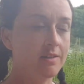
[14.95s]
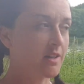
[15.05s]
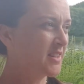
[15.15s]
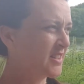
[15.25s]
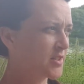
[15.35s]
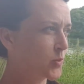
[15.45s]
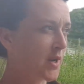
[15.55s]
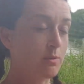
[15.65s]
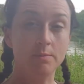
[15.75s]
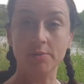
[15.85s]
I think this is
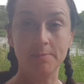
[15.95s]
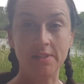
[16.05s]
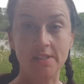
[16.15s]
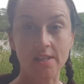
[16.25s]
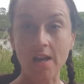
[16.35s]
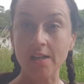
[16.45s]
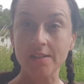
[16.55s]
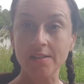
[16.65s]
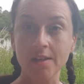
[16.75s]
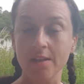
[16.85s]
where it must have been
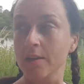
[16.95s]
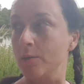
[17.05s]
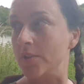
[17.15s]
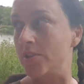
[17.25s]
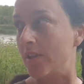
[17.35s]
signed, which